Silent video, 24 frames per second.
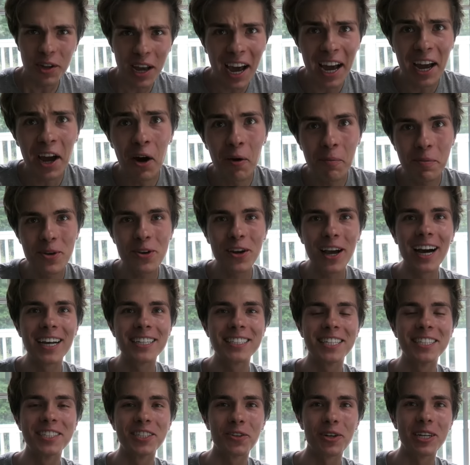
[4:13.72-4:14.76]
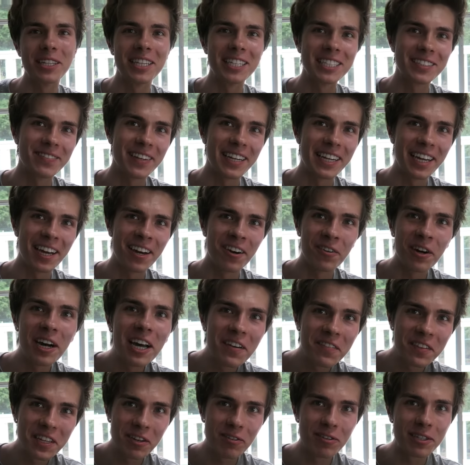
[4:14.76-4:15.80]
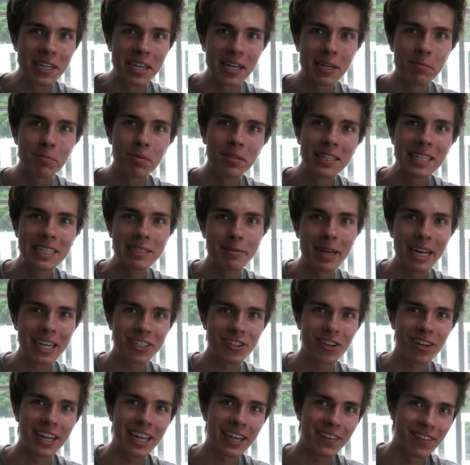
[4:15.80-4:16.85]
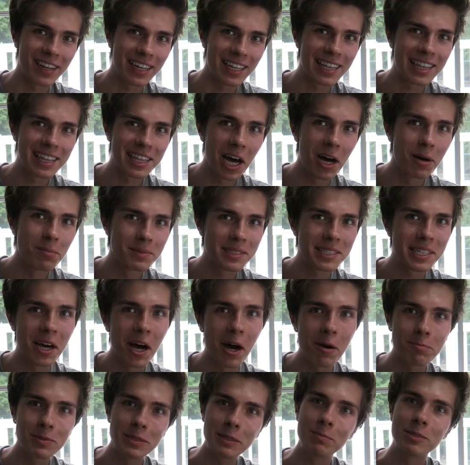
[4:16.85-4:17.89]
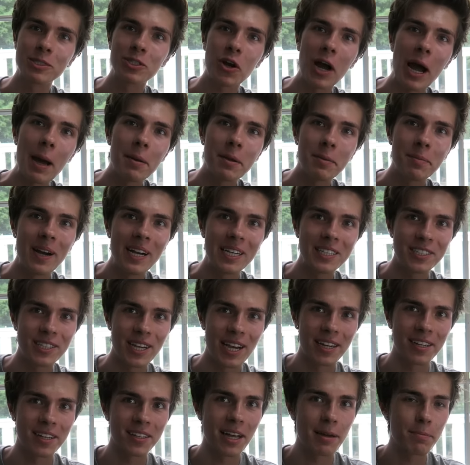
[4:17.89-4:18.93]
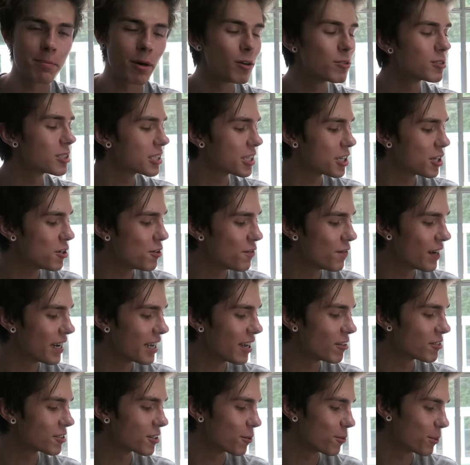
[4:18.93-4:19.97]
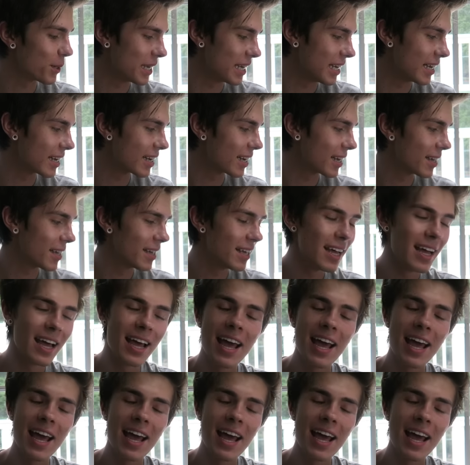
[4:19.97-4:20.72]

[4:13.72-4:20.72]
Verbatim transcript: So yeah, I hope you guys enjoyed this video. If you did, please make sure to give it a thumbs up, subscribe to my channel. I post two videos a week.